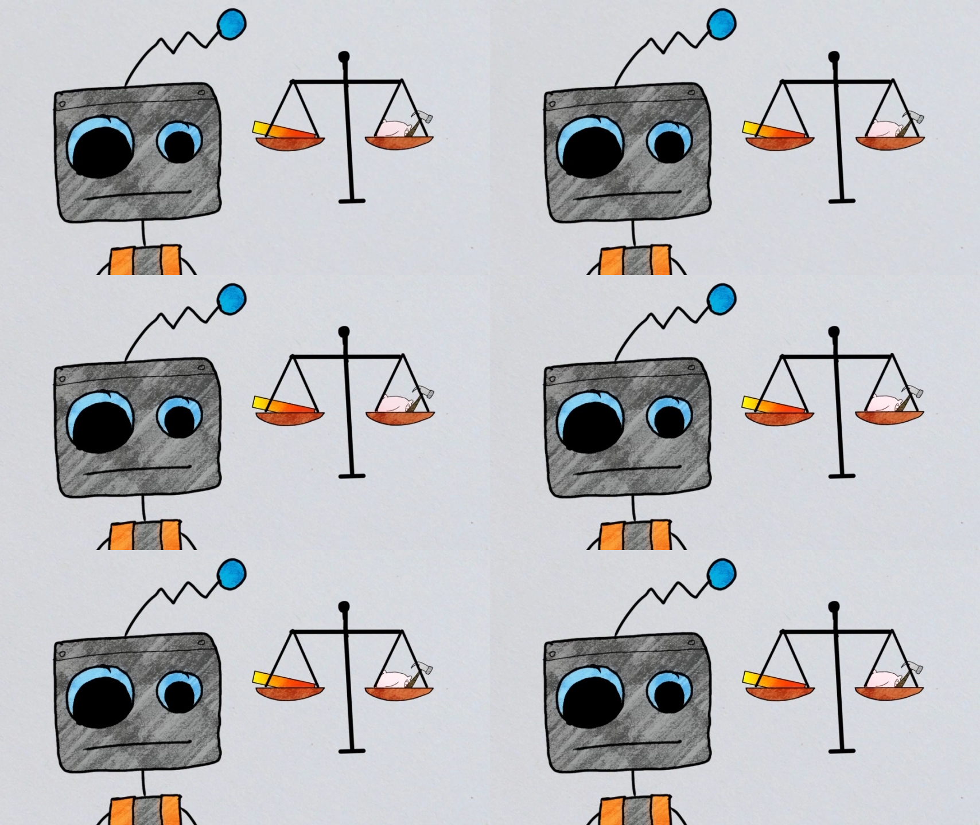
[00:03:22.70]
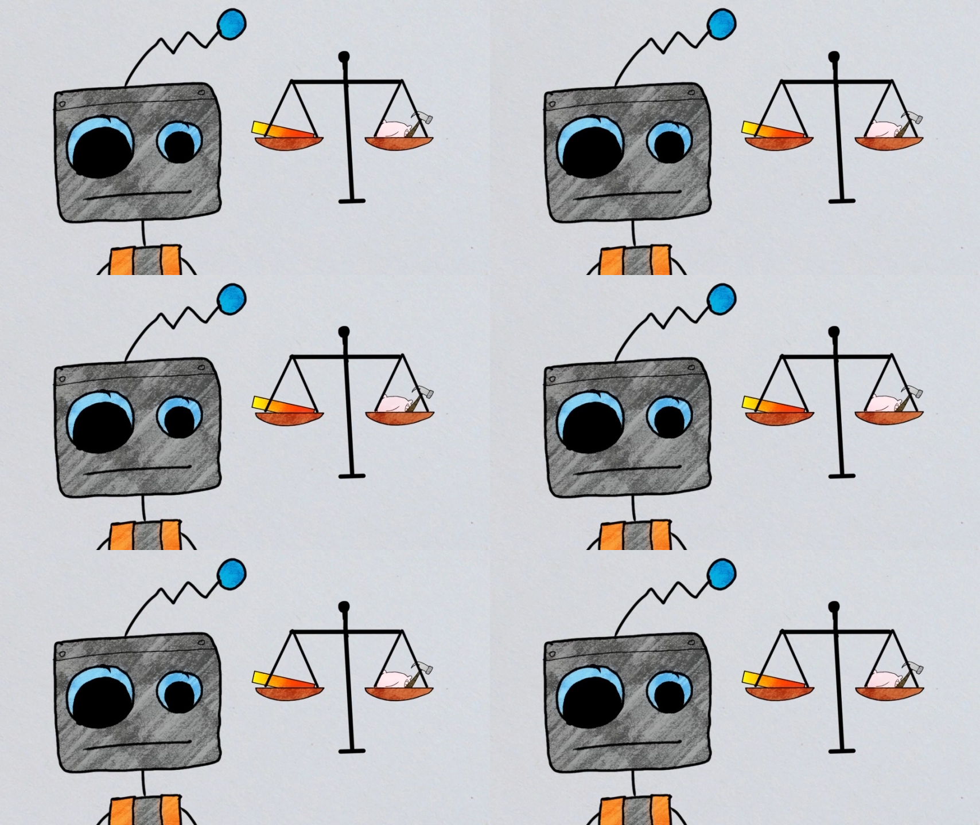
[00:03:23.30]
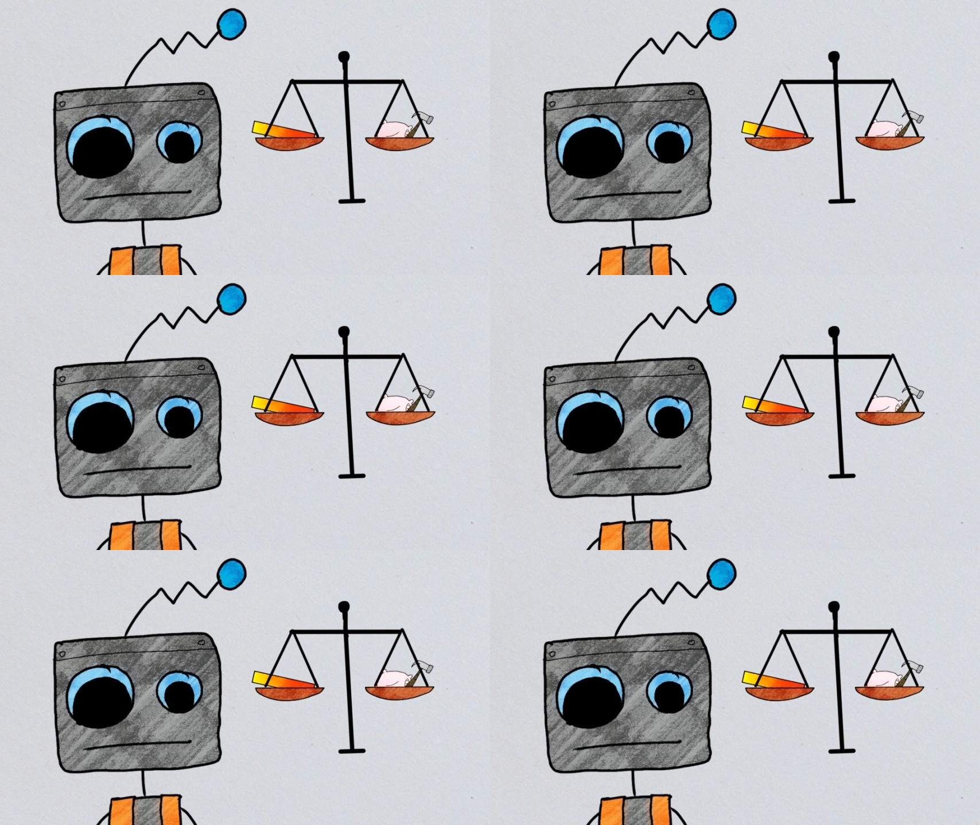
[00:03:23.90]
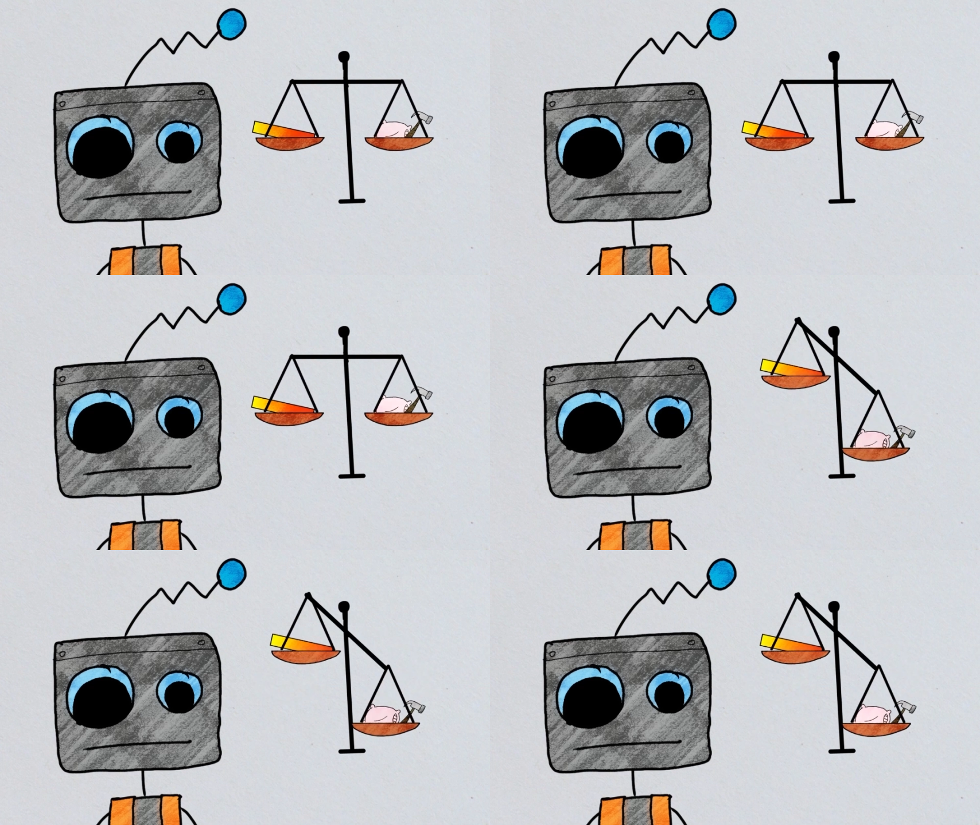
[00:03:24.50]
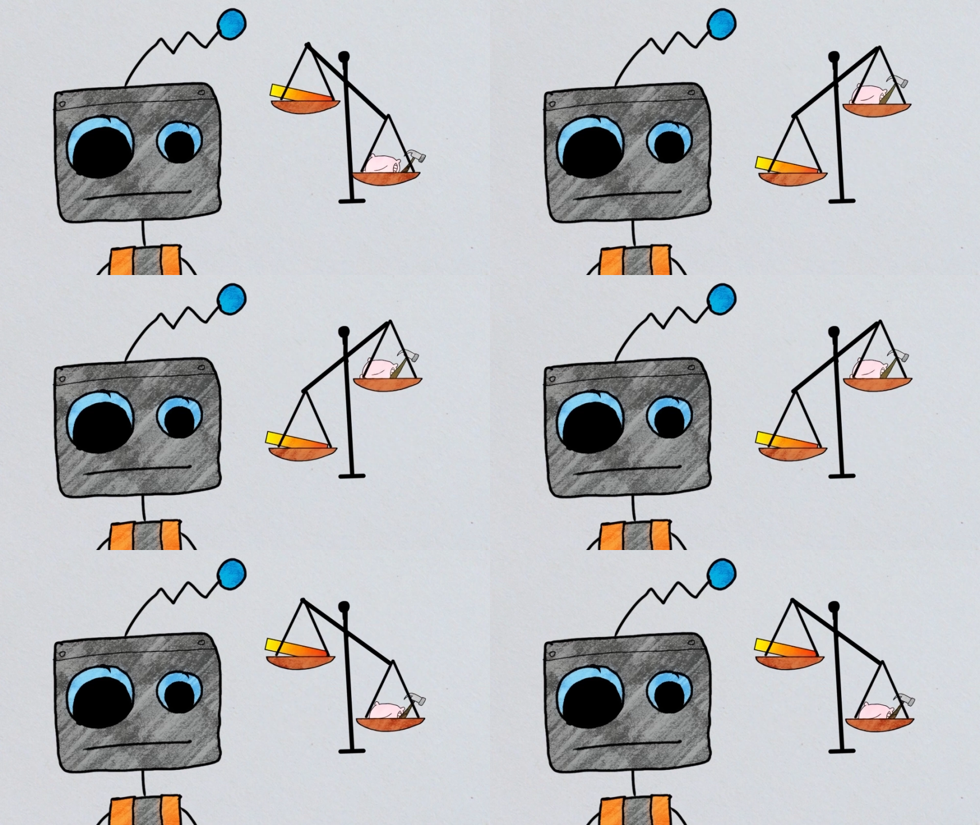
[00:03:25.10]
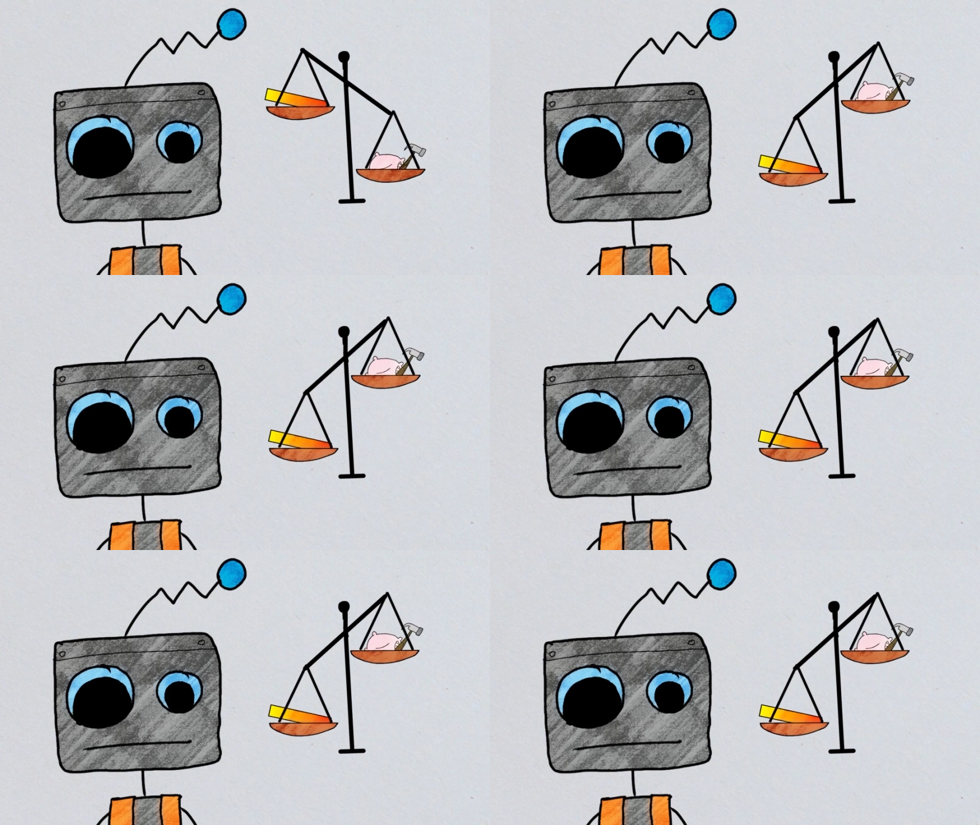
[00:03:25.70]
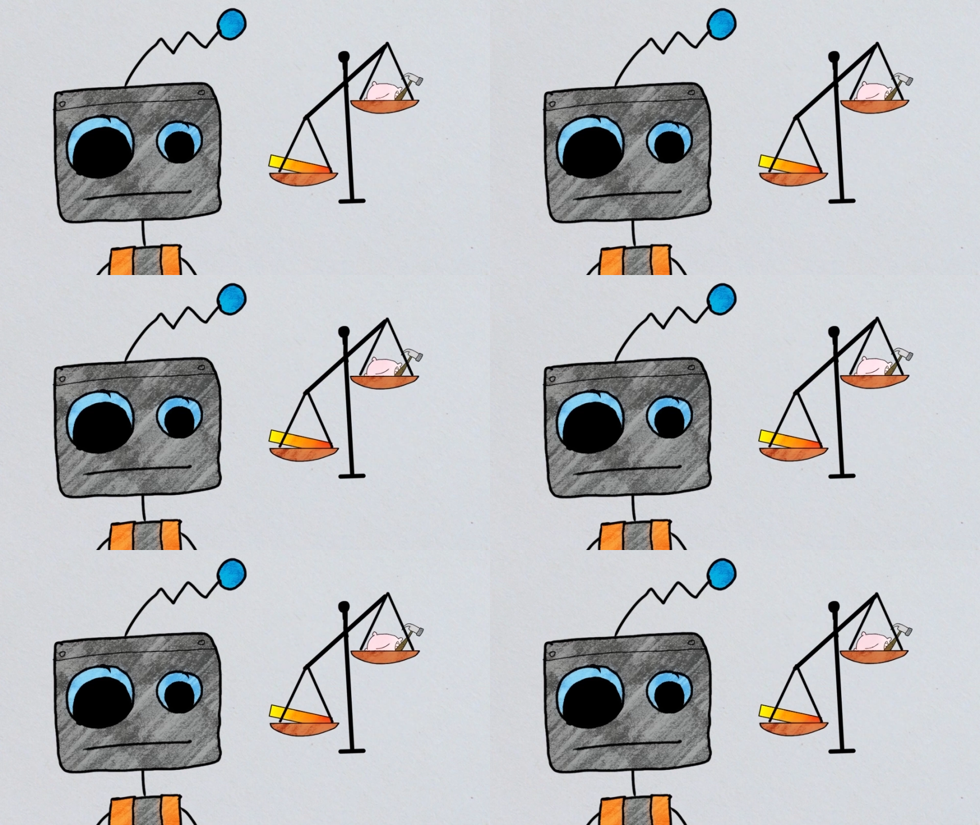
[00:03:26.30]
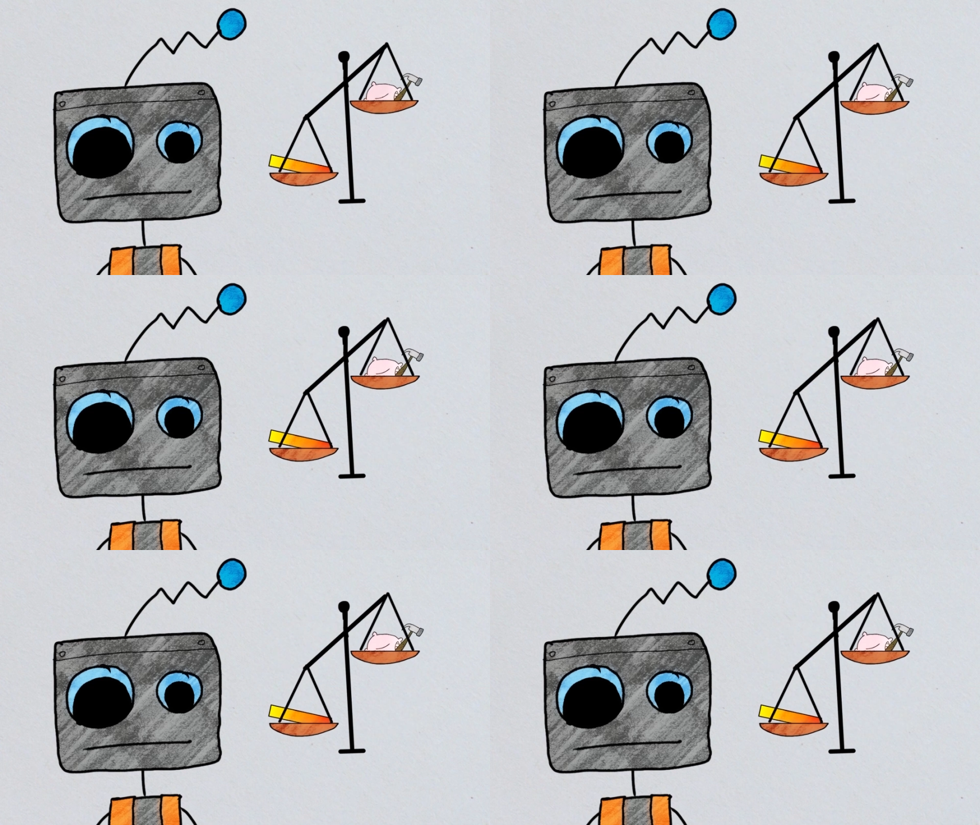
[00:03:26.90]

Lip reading: Nobody's mouth can be seen.